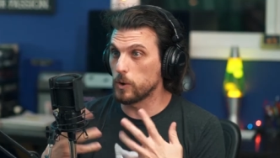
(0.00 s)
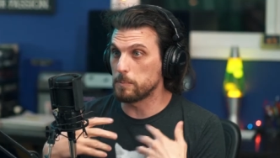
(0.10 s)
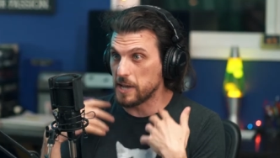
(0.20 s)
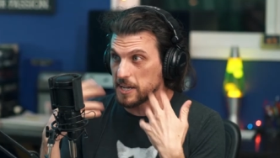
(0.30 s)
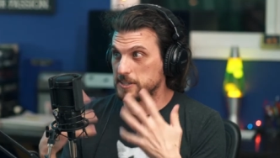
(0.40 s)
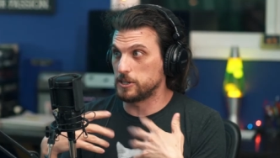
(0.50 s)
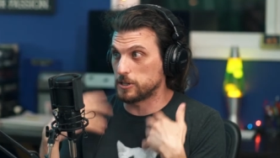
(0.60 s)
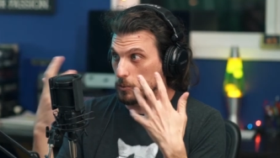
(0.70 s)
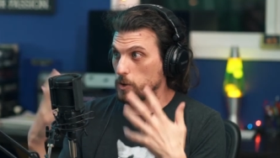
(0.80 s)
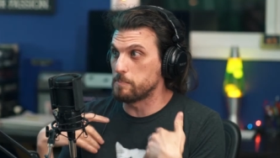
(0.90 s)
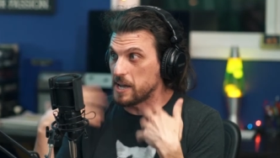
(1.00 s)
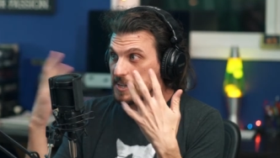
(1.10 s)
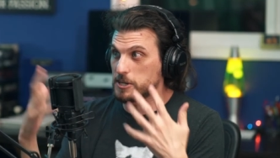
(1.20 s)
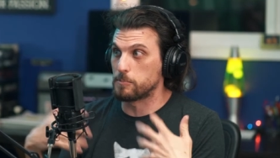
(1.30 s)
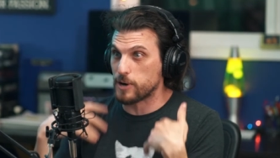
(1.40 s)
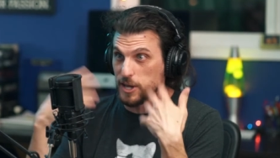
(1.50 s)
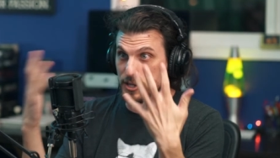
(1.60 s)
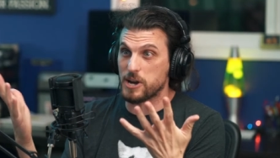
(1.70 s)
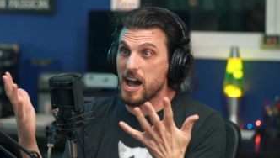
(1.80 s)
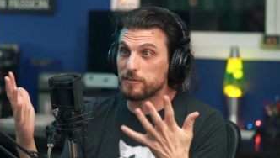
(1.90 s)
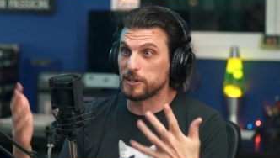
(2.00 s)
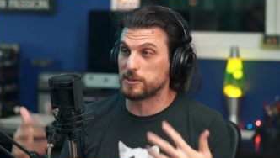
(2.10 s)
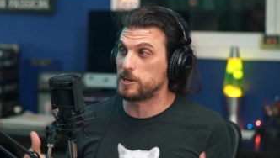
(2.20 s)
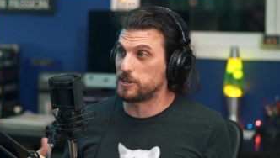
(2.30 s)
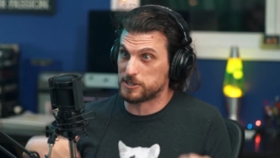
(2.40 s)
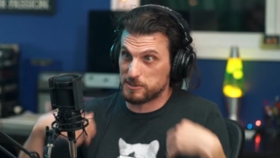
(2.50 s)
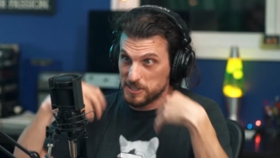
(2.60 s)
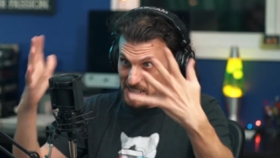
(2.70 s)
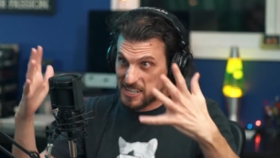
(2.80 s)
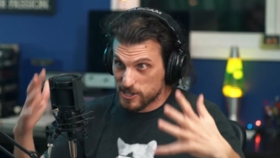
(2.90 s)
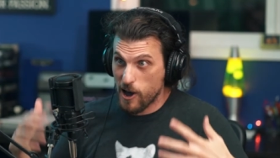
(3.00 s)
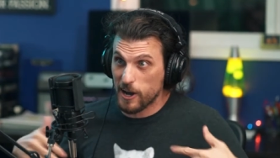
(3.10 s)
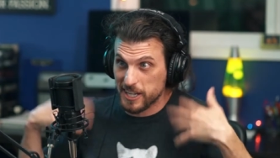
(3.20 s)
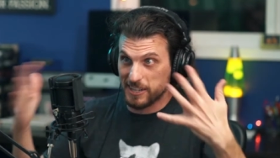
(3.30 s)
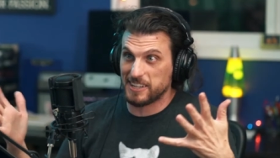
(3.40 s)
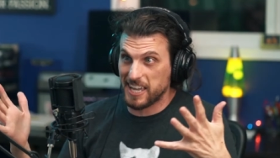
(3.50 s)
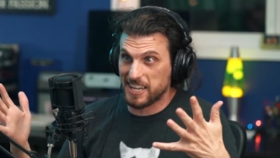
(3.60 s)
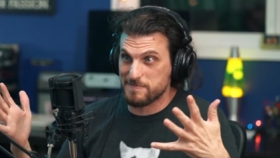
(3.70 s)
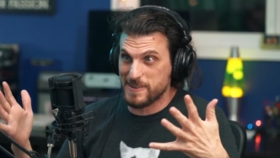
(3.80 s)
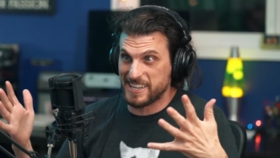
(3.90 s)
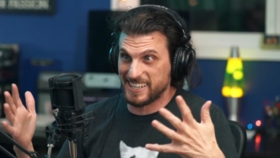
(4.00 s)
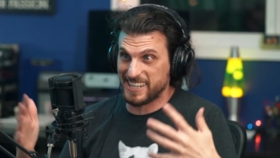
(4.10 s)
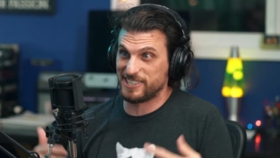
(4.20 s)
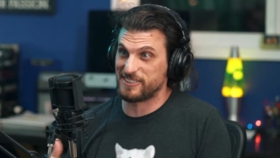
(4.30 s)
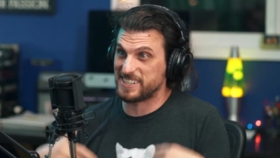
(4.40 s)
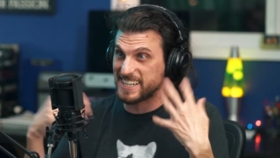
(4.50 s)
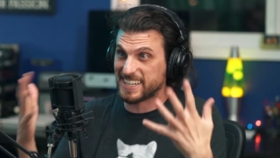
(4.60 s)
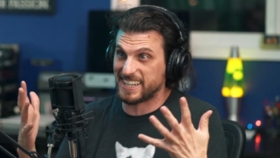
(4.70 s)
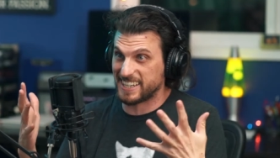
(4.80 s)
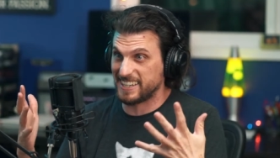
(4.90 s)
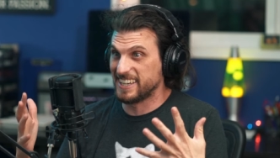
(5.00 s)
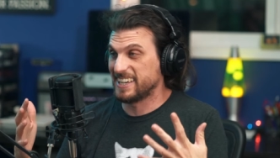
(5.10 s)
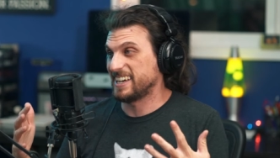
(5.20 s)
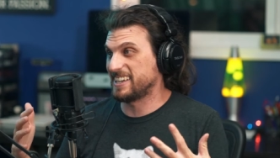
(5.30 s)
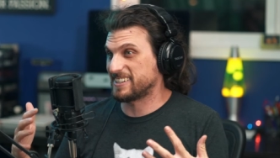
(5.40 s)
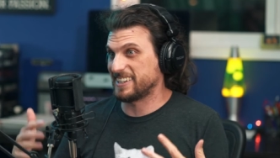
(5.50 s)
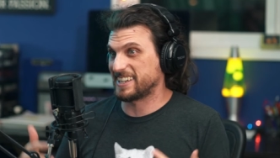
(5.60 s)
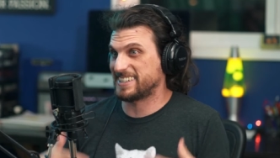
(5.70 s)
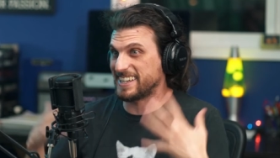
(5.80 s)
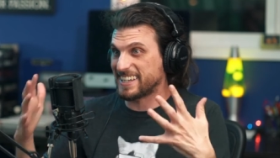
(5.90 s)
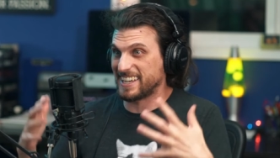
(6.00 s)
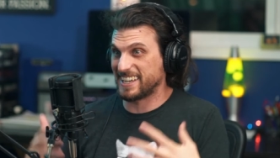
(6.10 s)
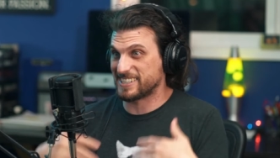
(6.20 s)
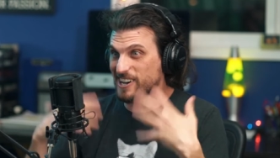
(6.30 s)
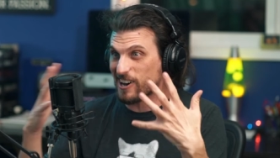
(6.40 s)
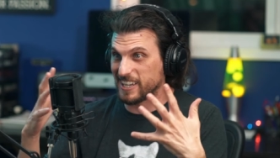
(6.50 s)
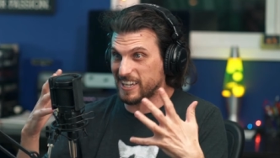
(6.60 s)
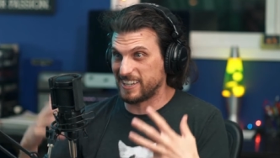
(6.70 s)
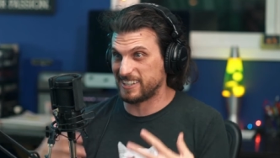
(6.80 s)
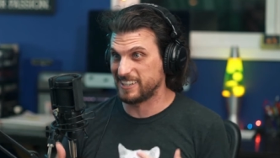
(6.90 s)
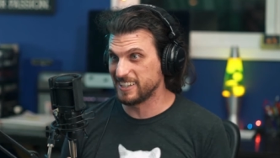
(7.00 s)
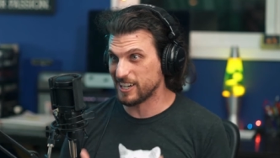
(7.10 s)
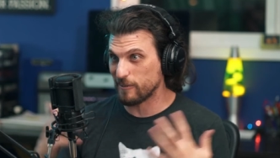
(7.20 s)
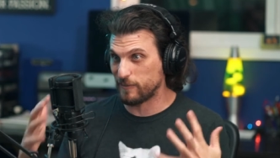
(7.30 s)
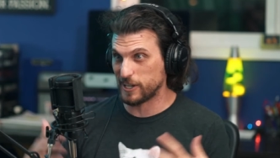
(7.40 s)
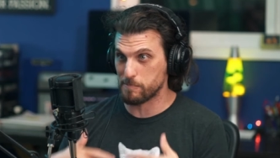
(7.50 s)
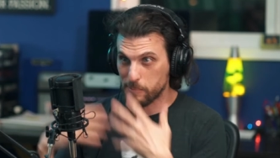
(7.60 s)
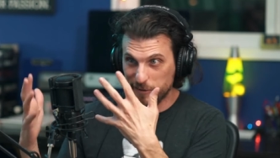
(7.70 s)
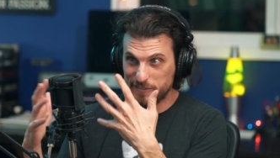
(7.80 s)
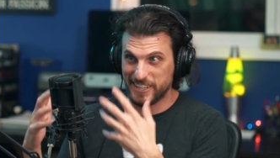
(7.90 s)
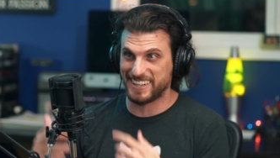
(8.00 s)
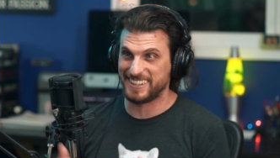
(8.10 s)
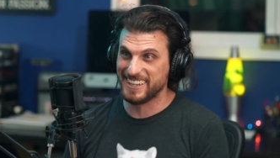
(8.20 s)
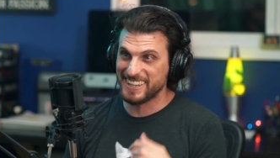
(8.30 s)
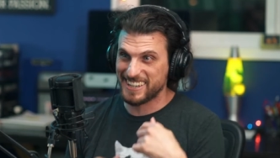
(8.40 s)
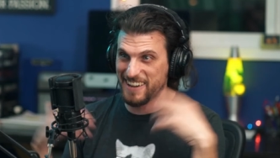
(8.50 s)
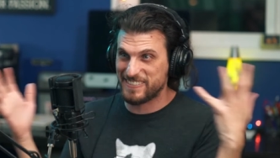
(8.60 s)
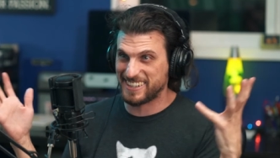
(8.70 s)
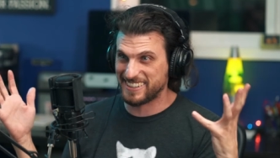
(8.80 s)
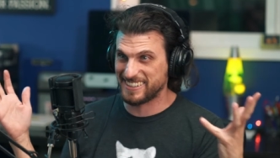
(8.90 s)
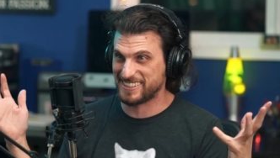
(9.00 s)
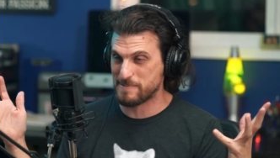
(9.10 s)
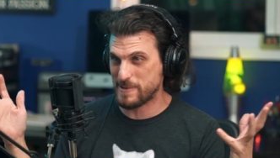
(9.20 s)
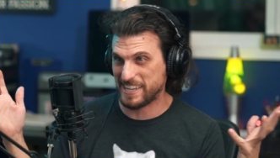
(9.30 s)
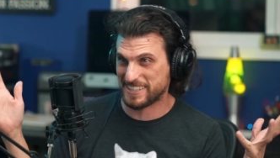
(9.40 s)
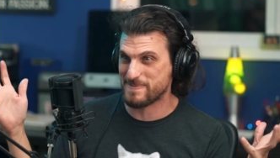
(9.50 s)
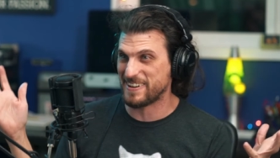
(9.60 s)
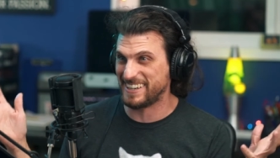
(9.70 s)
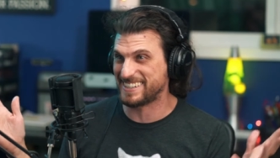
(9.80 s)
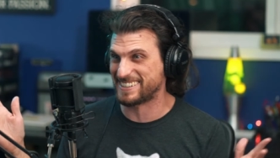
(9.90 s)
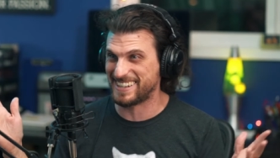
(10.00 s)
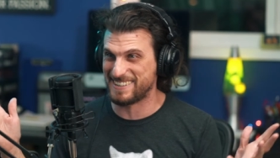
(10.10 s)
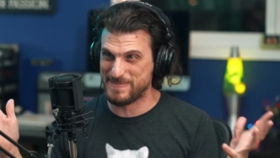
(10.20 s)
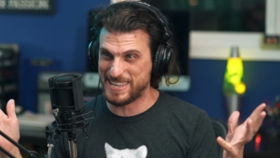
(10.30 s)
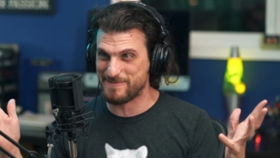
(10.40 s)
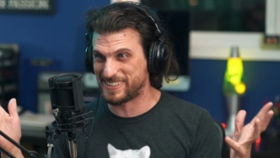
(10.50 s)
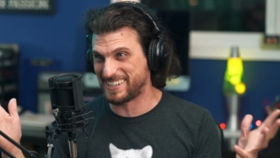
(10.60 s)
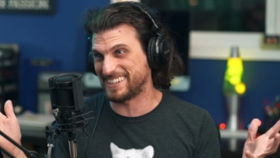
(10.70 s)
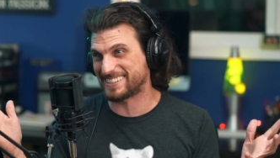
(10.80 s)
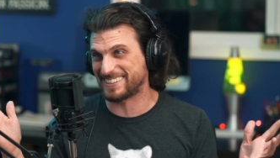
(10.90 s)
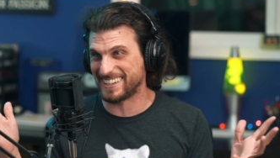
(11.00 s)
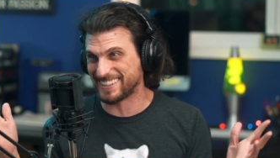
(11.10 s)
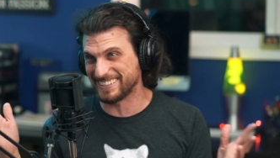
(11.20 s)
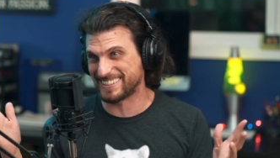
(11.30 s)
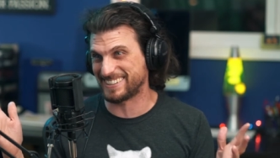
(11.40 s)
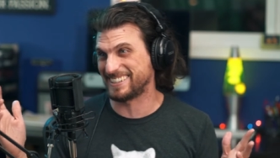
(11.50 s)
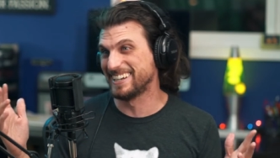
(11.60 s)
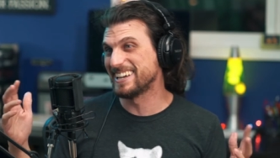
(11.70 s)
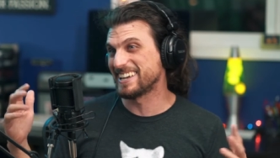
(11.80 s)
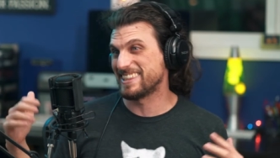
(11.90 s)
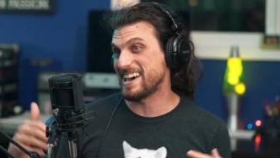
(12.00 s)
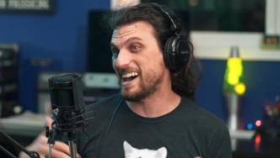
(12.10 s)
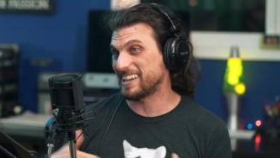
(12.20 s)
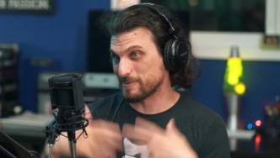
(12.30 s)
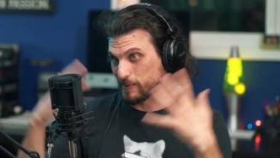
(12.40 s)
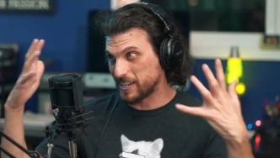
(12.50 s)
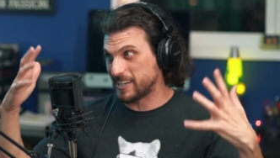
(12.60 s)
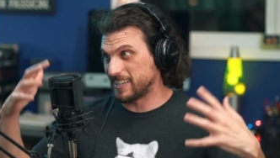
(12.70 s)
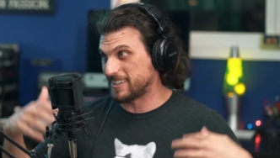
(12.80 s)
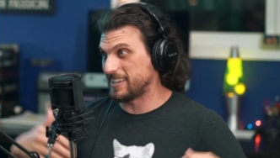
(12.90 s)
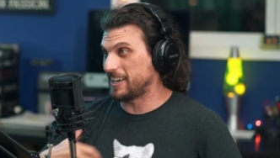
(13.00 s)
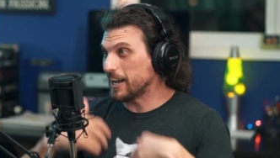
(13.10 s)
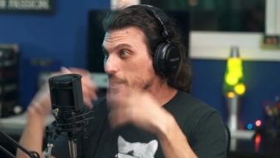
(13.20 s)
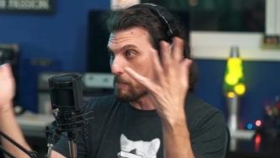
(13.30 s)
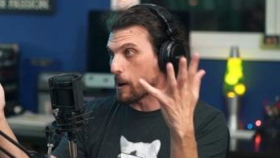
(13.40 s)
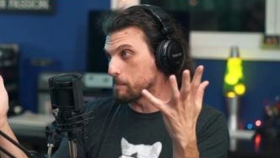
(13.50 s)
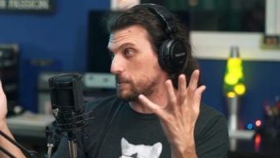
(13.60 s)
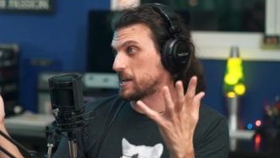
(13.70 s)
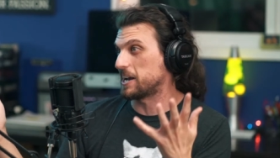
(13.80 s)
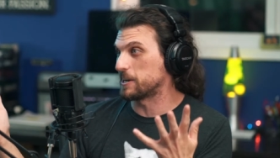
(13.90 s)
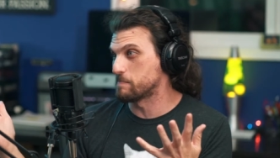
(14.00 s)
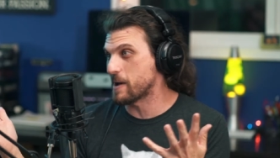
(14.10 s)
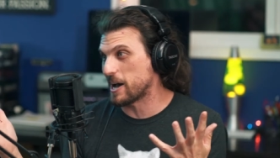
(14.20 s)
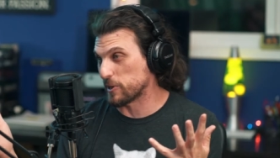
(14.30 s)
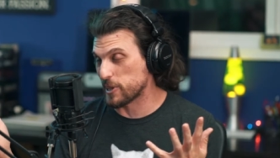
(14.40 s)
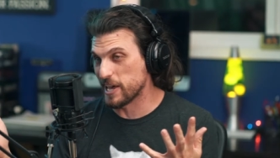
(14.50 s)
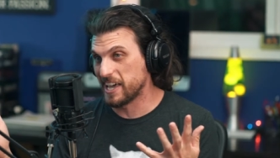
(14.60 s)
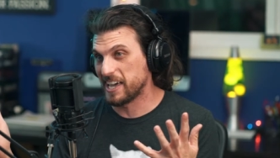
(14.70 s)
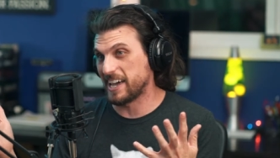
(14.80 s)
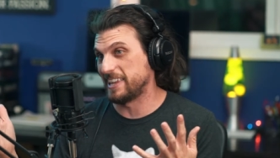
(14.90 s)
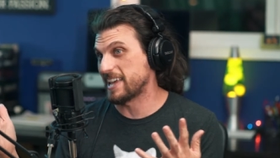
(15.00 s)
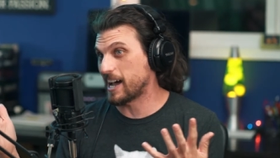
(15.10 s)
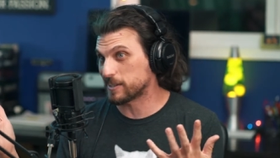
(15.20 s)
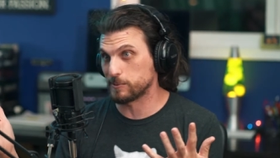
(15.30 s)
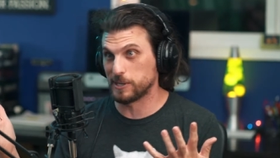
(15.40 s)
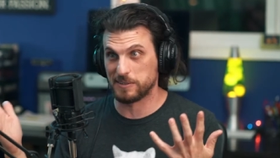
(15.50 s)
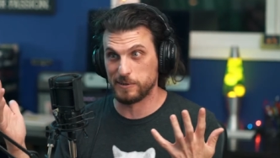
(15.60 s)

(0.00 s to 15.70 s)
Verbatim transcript: what makes your what makes your breath travel is when you're talking animated and you're singing and so, like, singing and talking and huffing and puffing and having debates about internet memes and internet culture, that's what gets the air pumping out of your mouth. And that's where it's